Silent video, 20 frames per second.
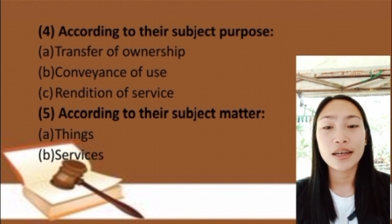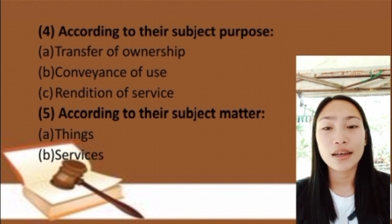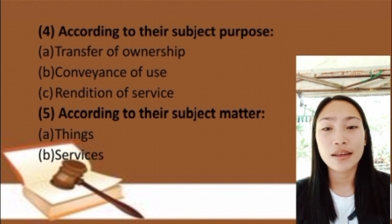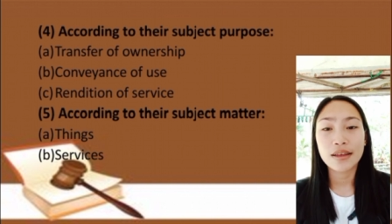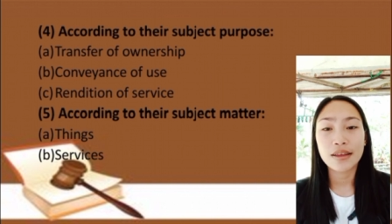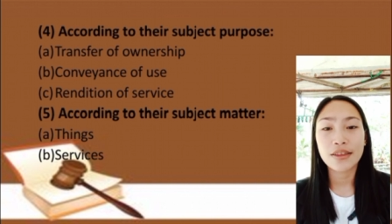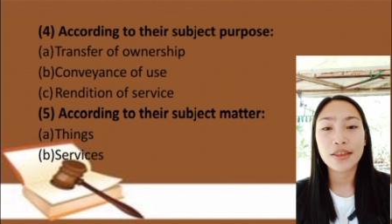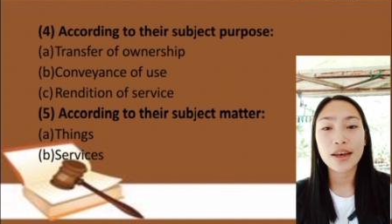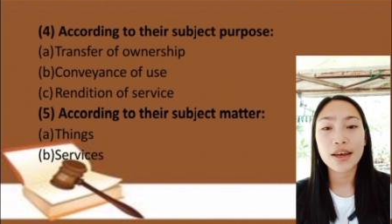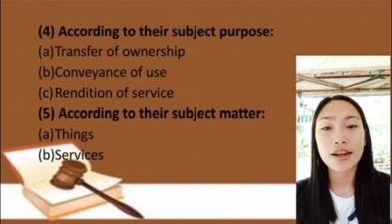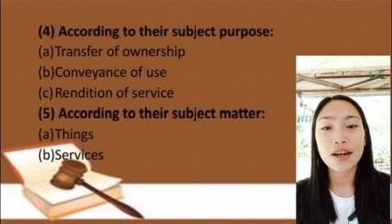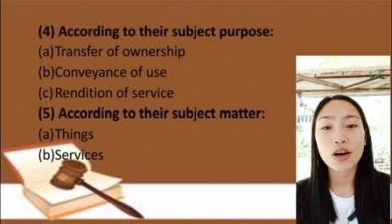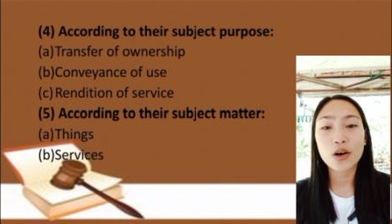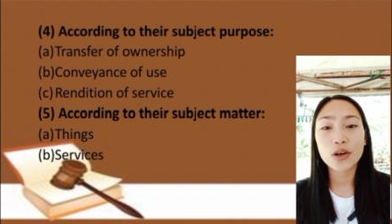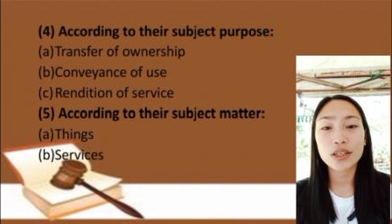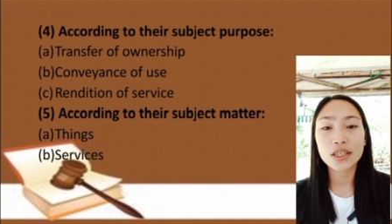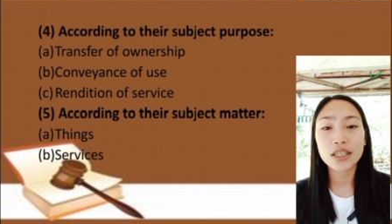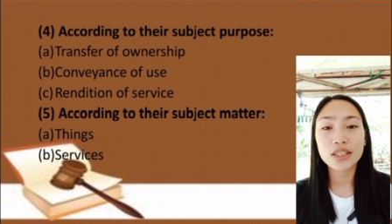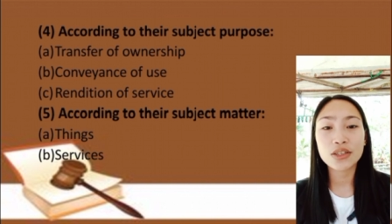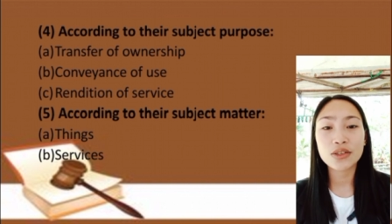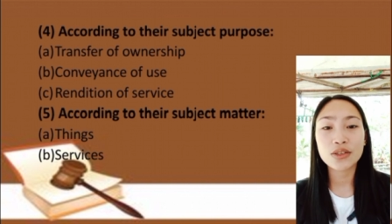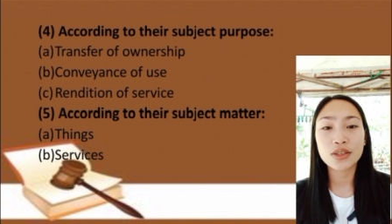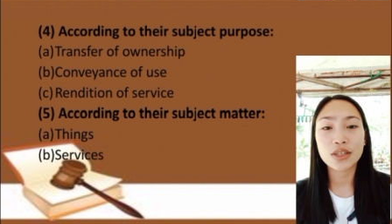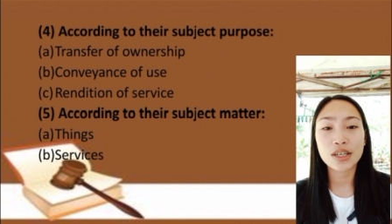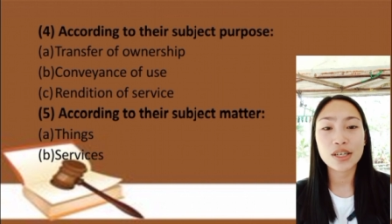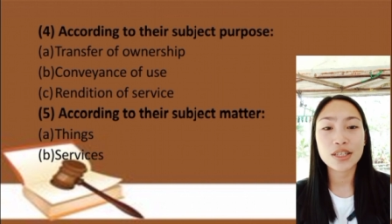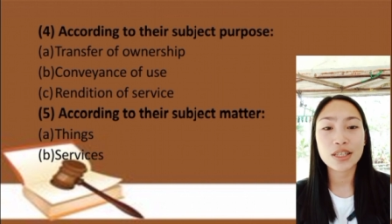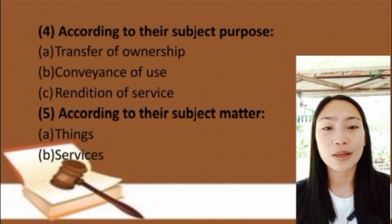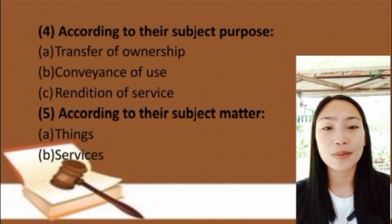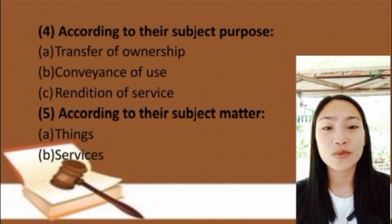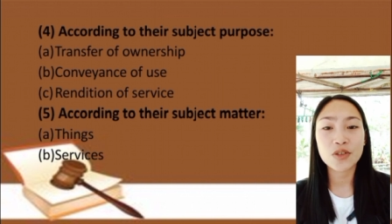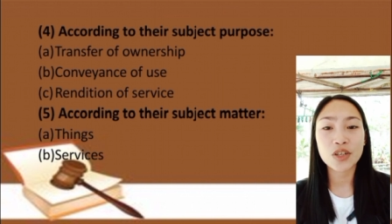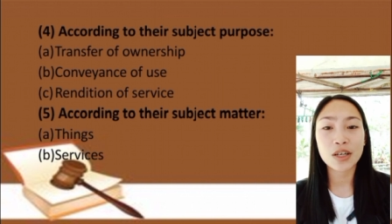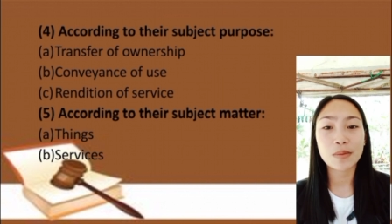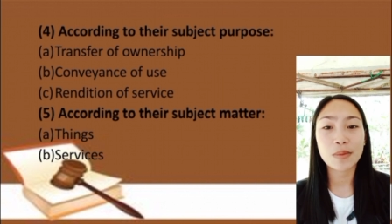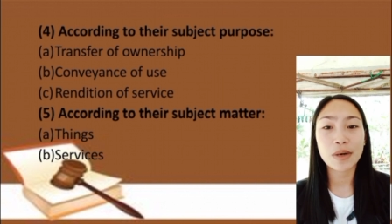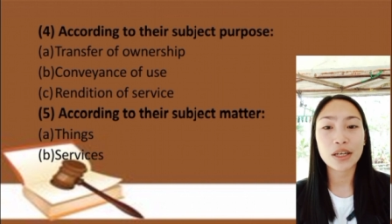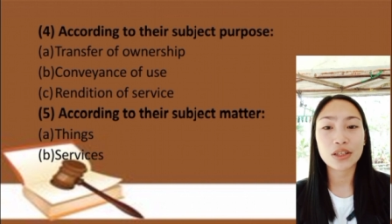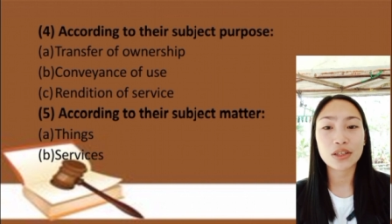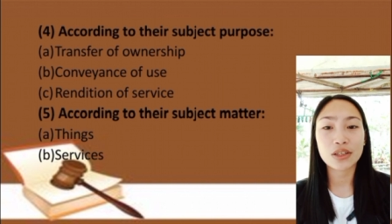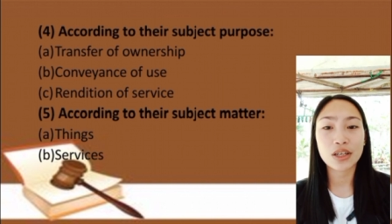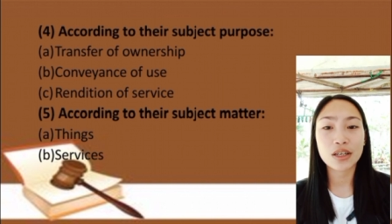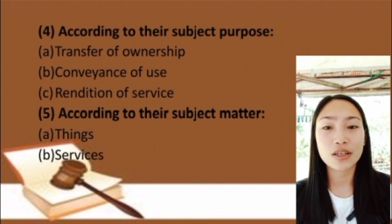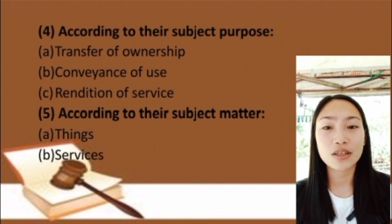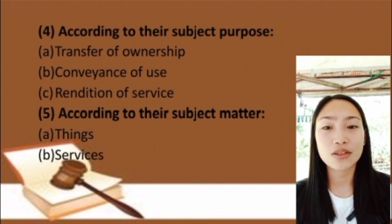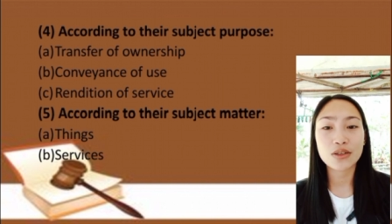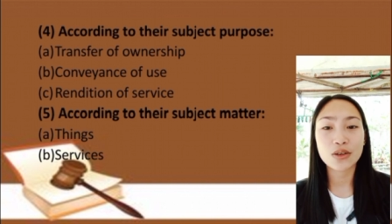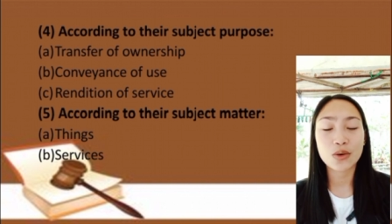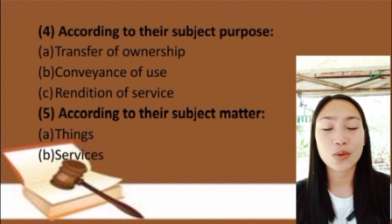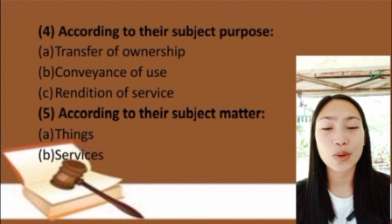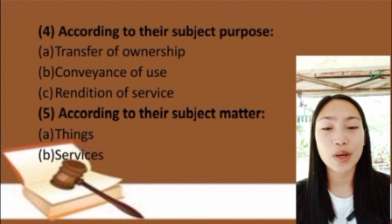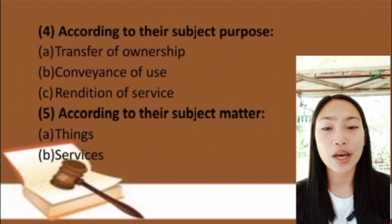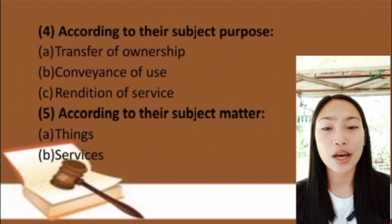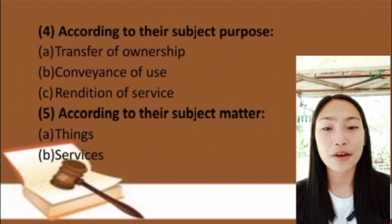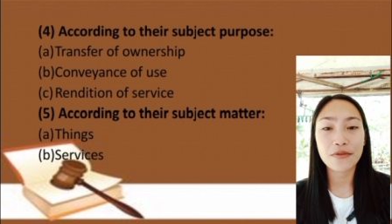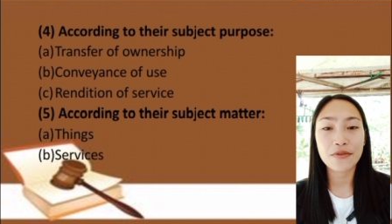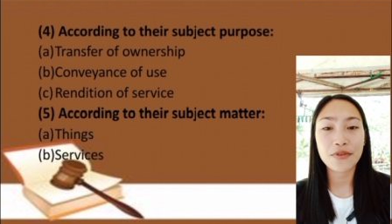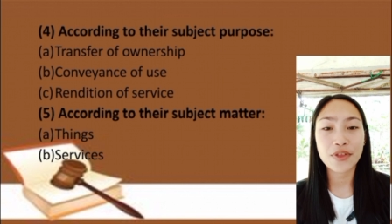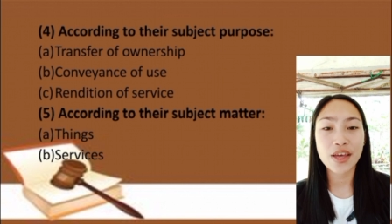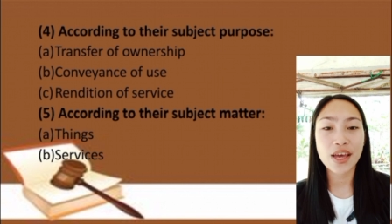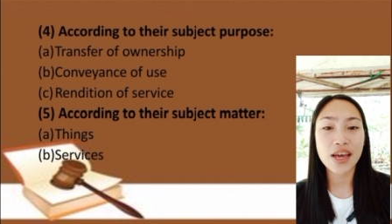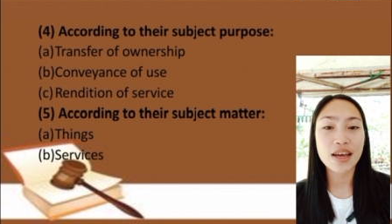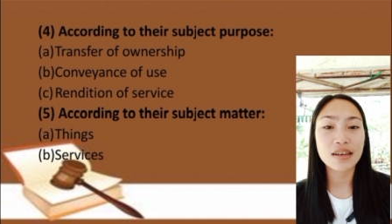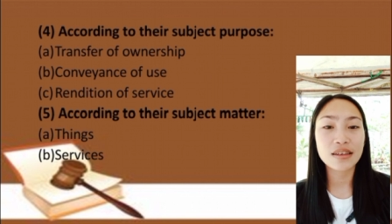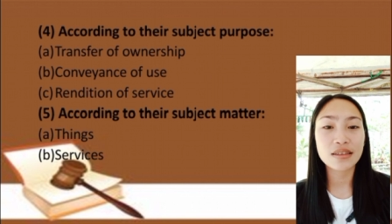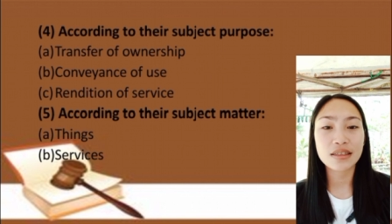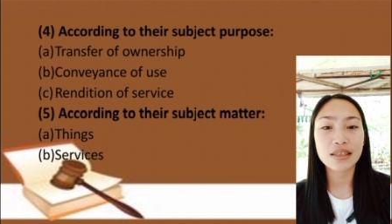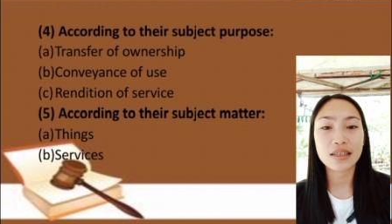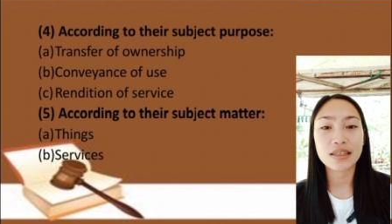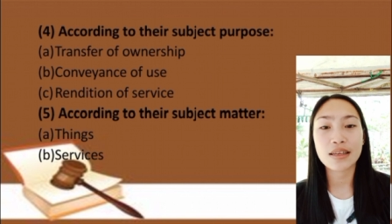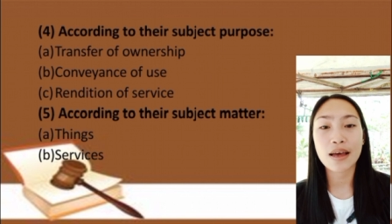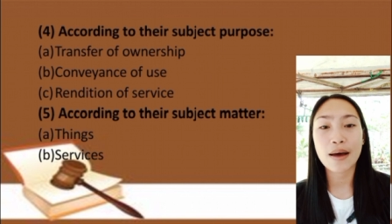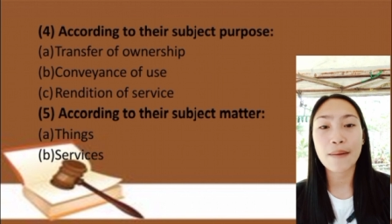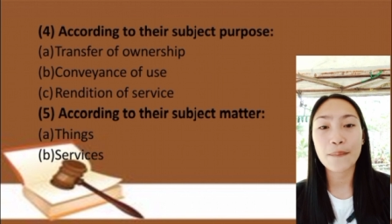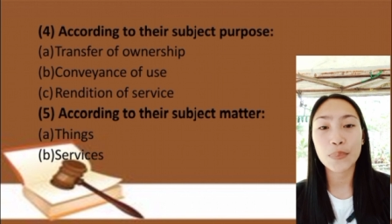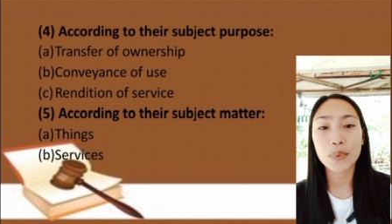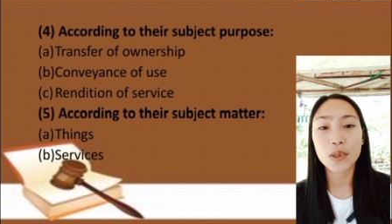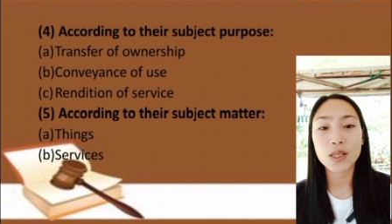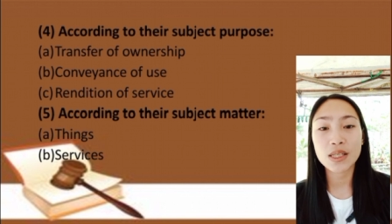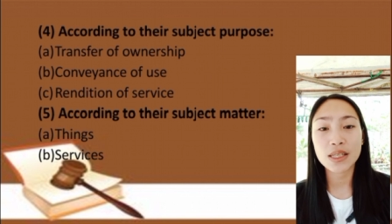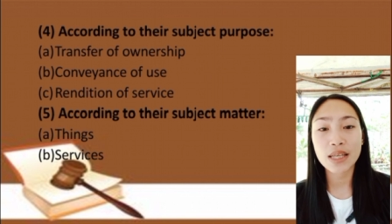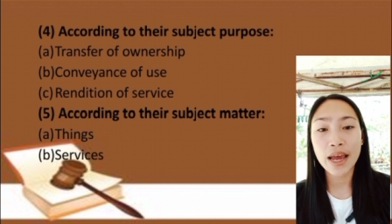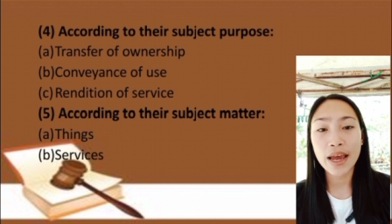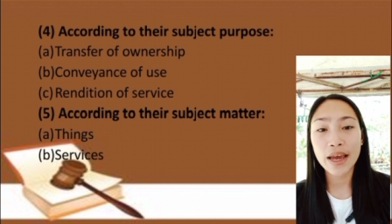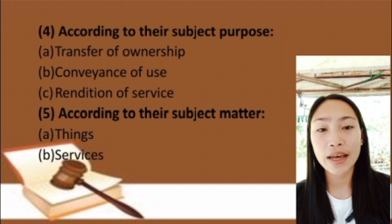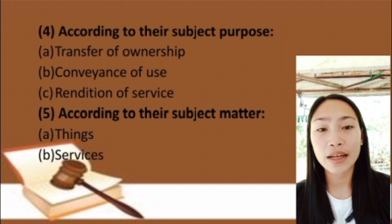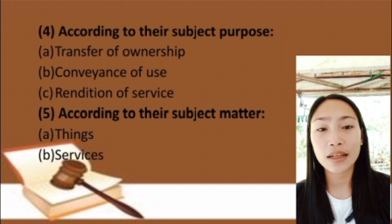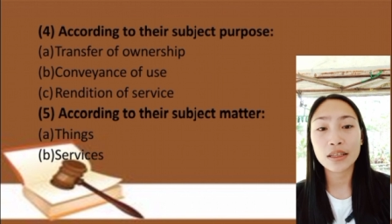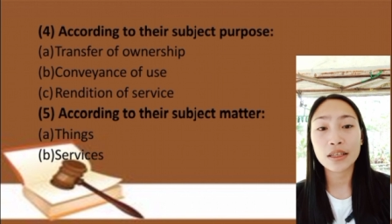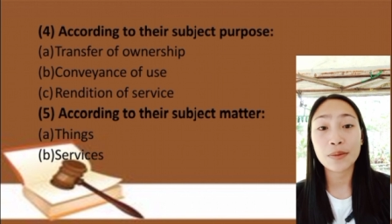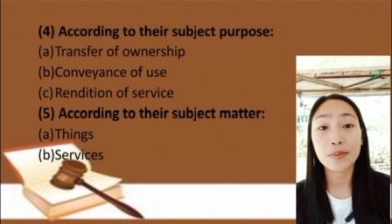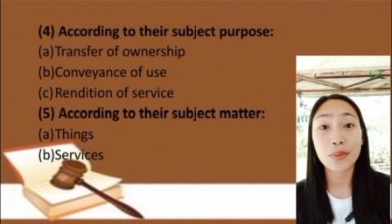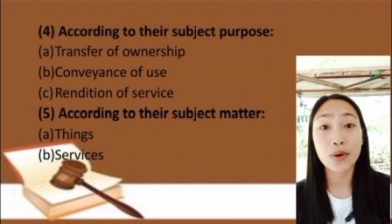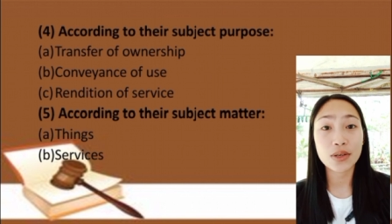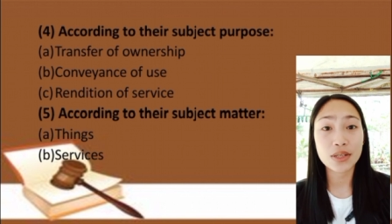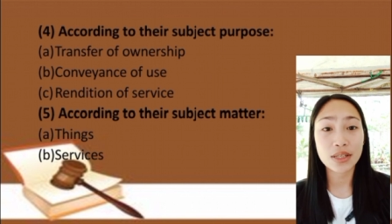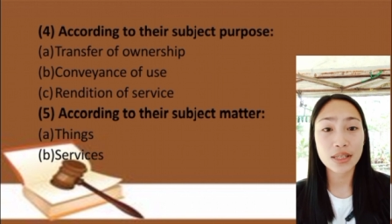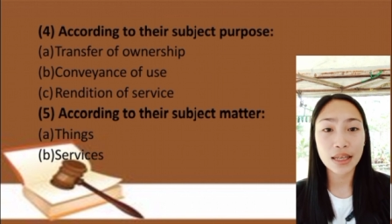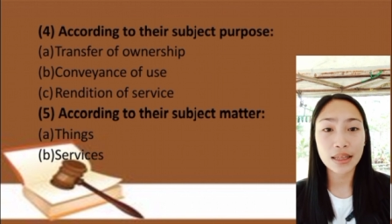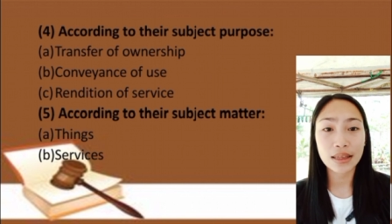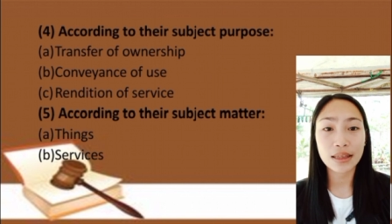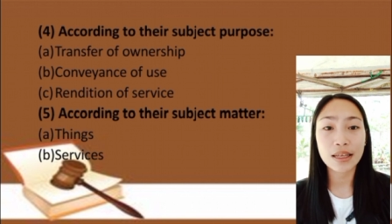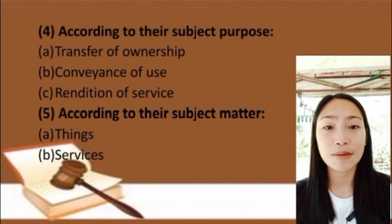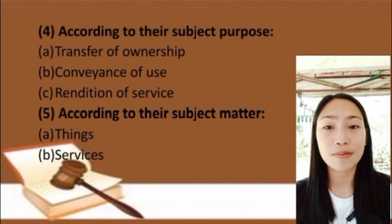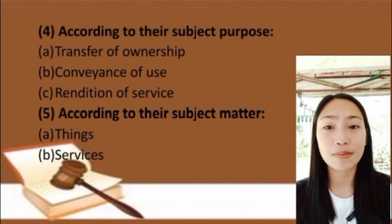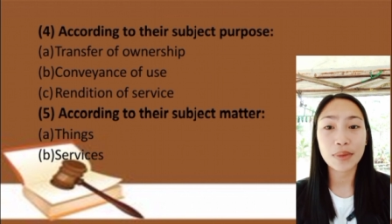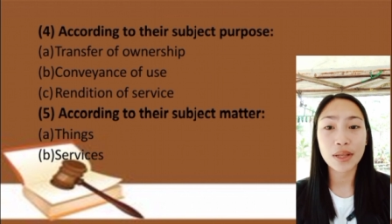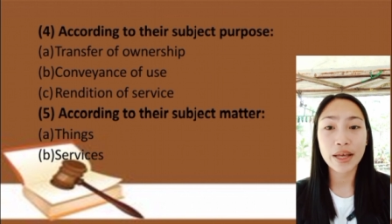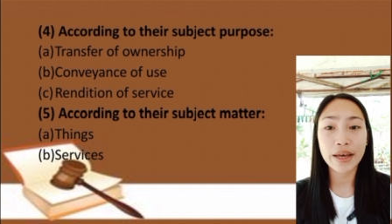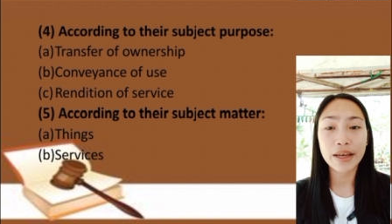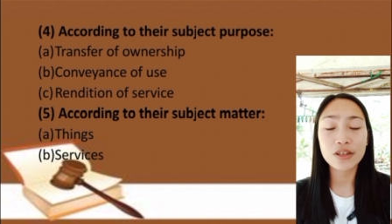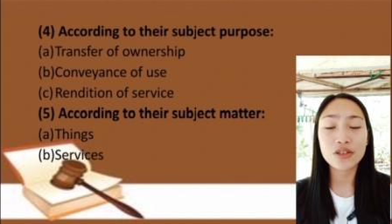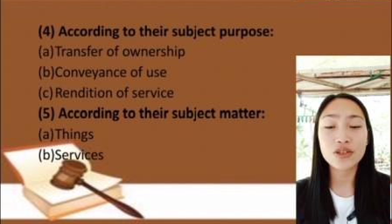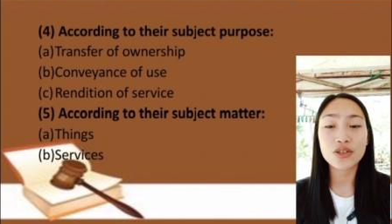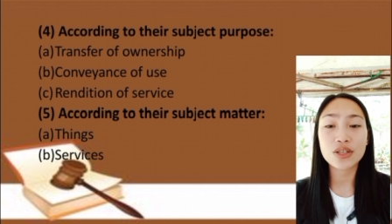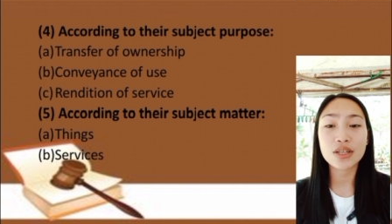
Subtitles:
Then according to their subject matter, so we have things, example sale, deposit, then pledge.